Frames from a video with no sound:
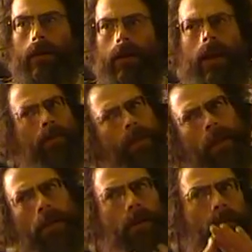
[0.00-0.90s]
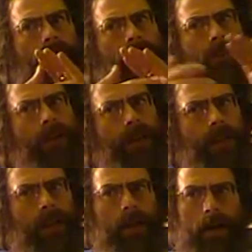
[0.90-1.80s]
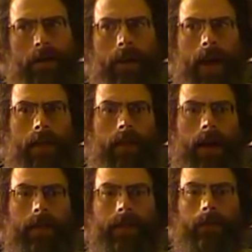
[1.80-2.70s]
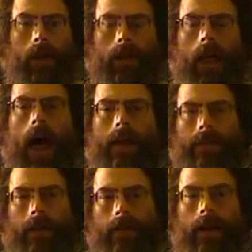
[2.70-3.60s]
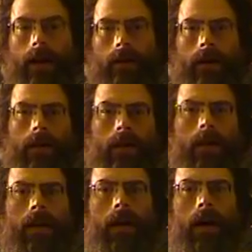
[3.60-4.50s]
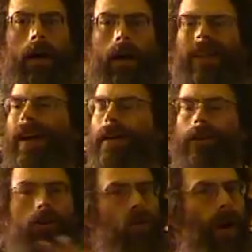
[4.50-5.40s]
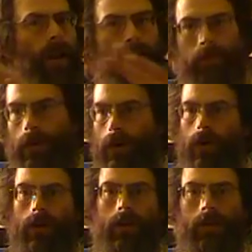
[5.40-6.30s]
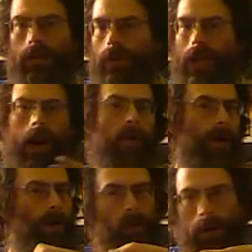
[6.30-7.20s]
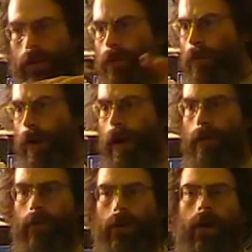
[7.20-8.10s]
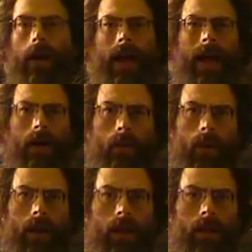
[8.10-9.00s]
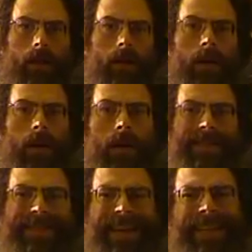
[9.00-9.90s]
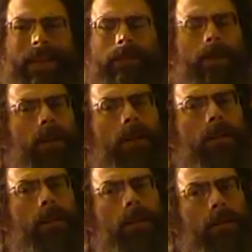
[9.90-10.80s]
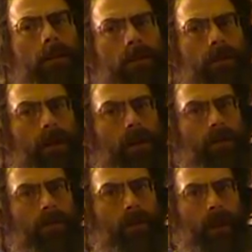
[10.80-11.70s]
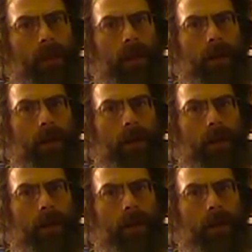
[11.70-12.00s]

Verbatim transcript: Games that freely allow you to ally, and there were a lot in this era, allow you to transfer goods, territories, whatever, at will, tend to feel a little too freewheeling.